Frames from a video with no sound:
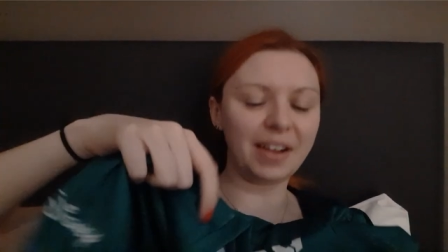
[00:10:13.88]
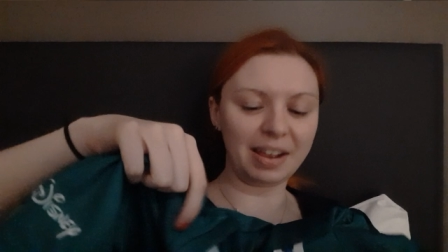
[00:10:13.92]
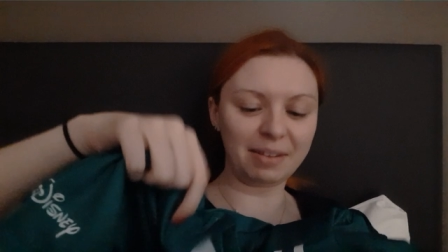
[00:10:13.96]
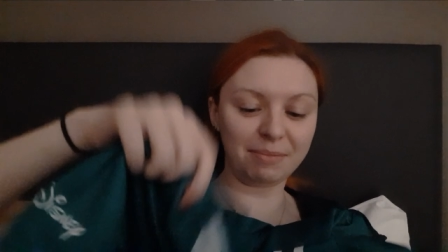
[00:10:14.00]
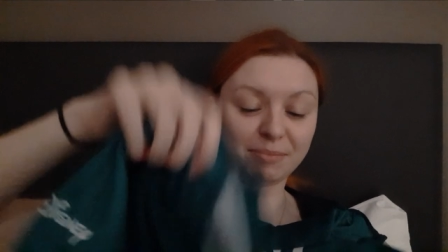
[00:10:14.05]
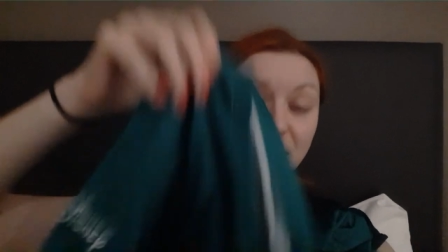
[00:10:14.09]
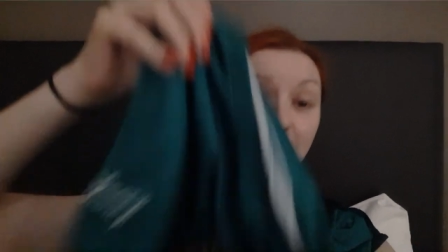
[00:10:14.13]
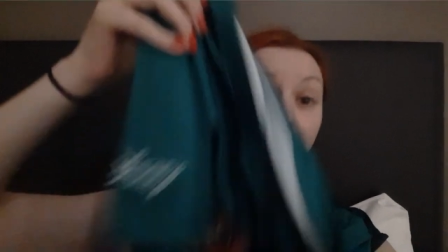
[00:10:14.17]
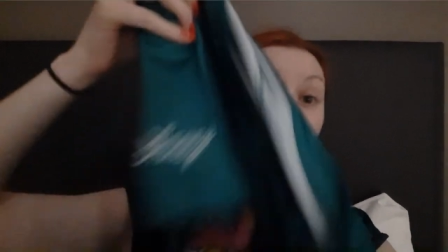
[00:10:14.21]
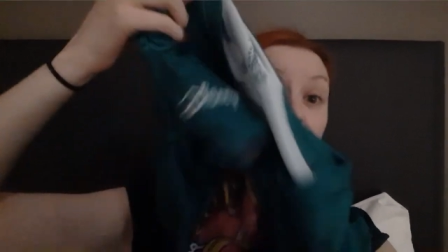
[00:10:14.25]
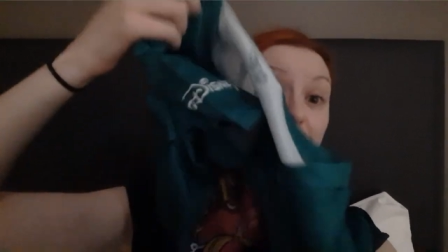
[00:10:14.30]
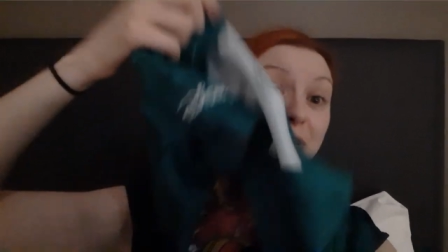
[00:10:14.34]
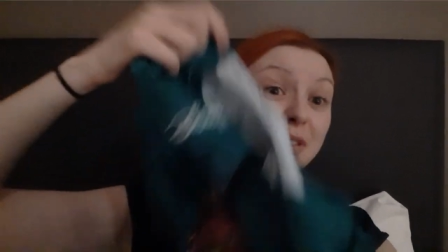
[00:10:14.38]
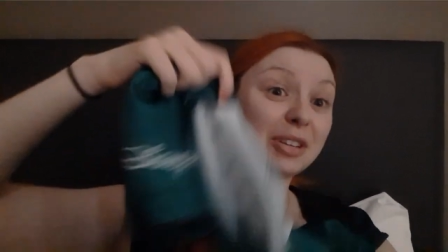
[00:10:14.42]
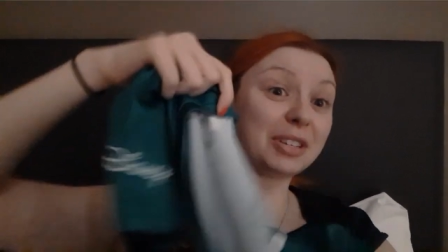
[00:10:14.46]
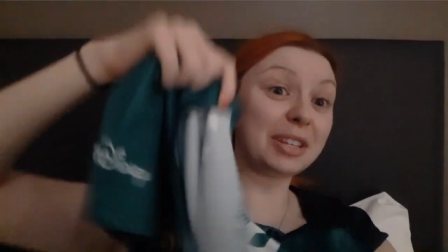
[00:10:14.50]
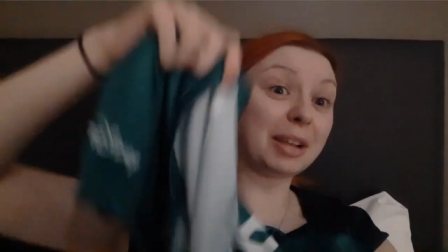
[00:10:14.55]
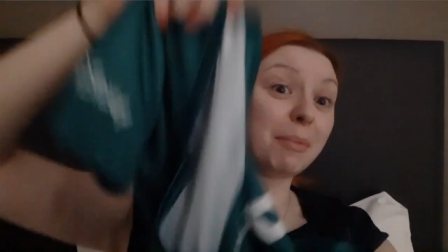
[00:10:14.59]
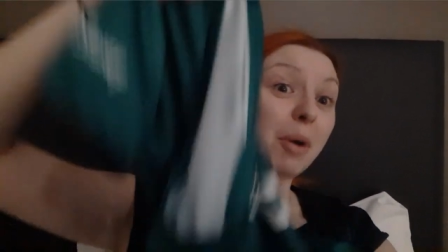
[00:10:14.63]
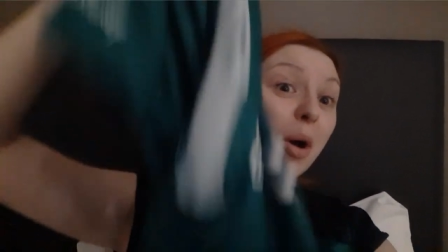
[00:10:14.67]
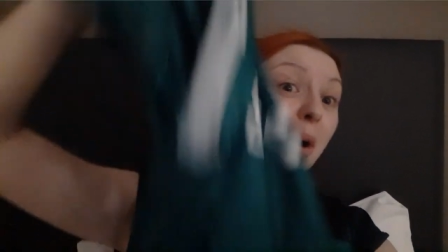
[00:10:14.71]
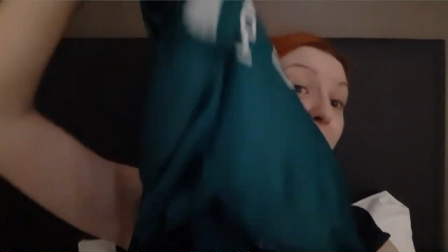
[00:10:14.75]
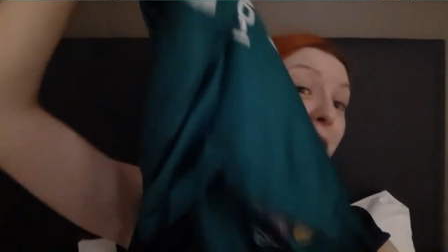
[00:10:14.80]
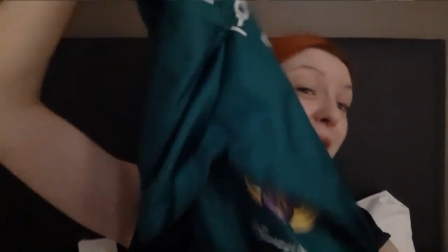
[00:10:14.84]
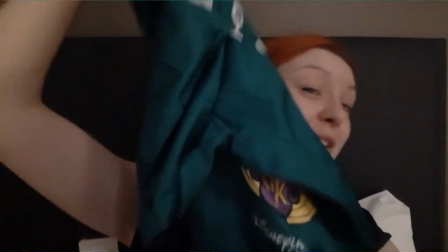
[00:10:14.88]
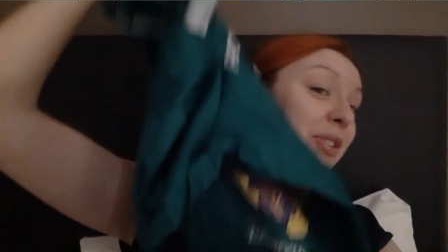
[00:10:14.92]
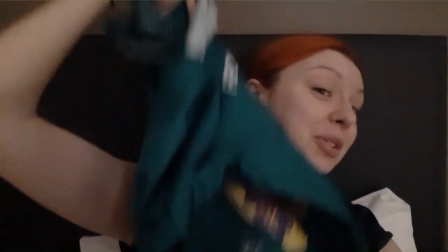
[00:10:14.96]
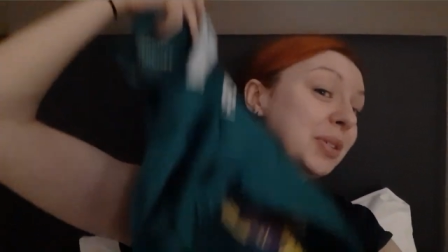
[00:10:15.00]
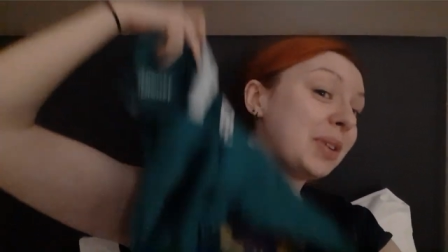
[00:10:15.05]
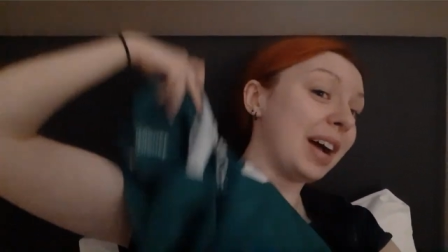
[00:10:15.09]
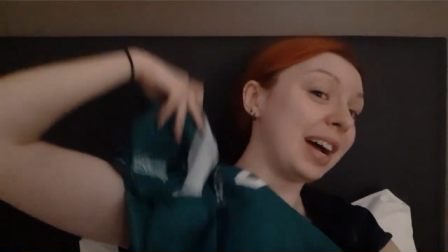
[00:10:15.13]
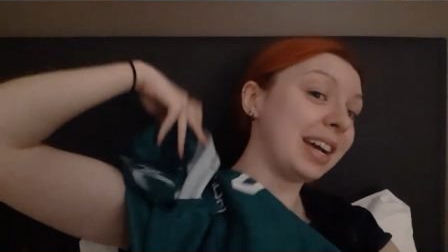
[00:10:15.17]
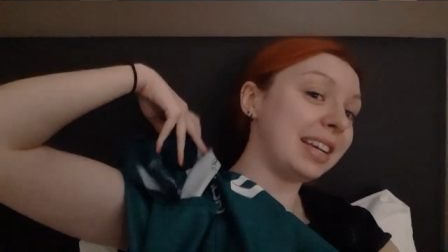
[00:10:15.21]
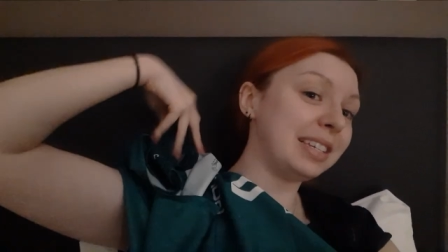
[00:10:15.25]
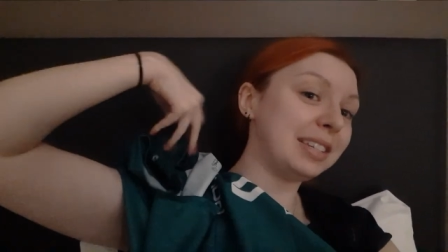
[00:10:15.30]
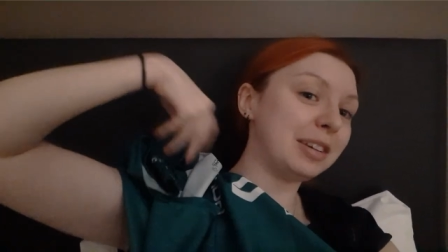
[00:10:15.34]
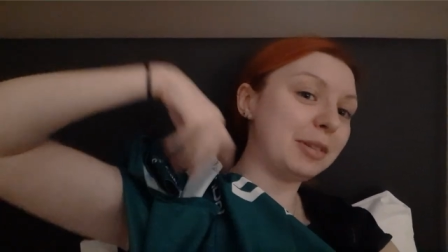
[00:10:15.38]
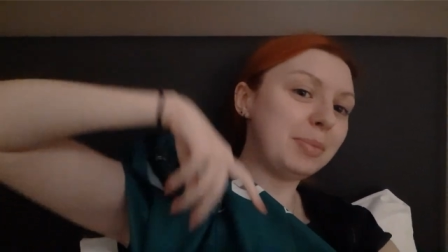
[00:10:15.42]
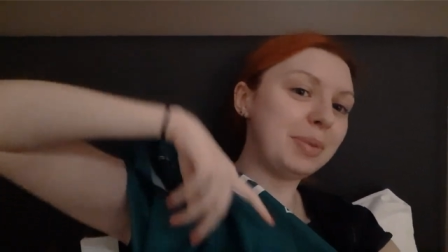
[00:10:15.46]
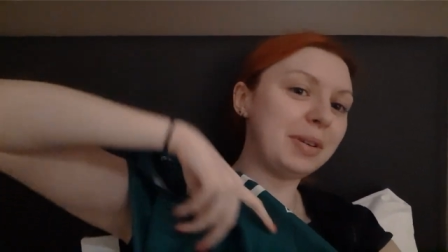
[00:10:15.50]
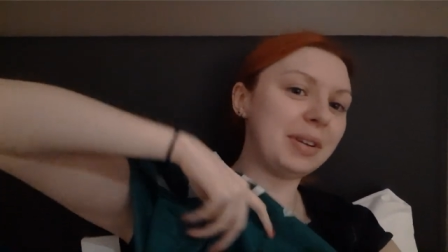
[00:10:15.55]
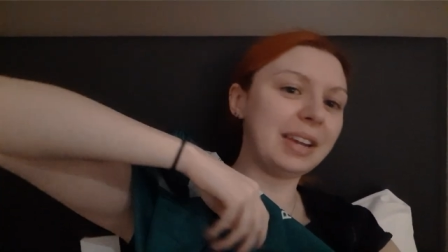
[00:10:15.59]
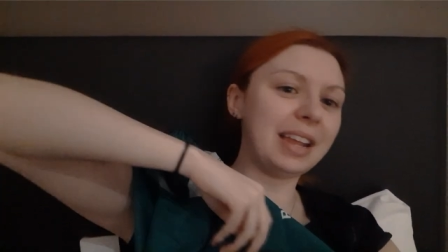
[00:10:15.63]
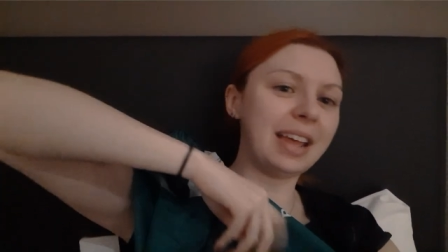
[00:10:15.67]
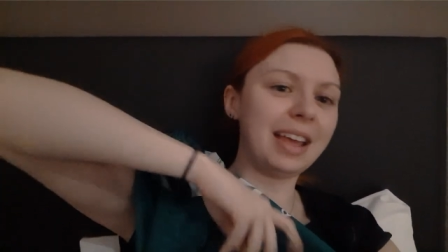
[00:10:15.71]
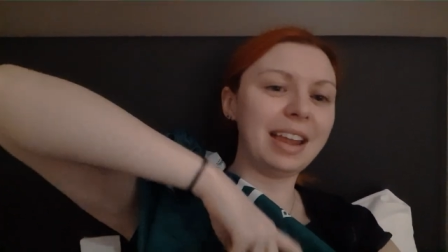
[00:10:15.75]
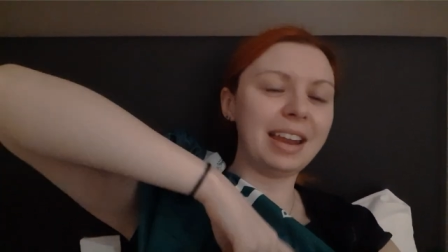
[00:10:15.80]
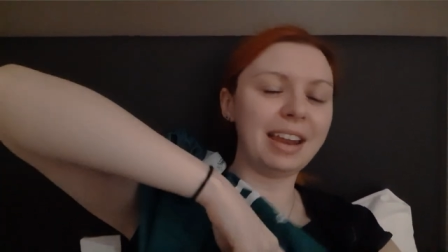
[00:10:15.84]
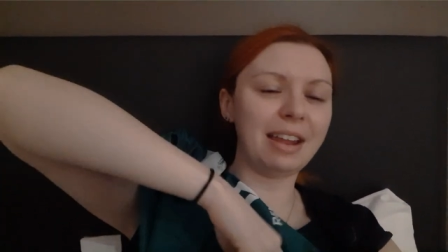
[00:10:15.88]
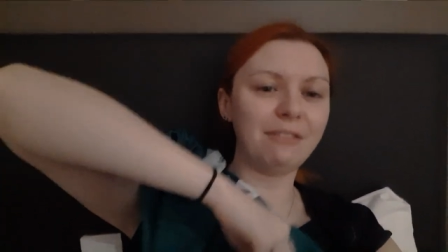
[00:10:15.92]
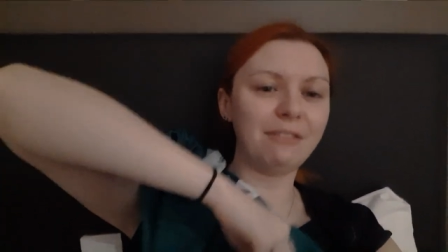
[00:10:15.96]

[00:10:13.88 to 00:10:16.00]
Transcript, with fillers: I'm holding you guys up and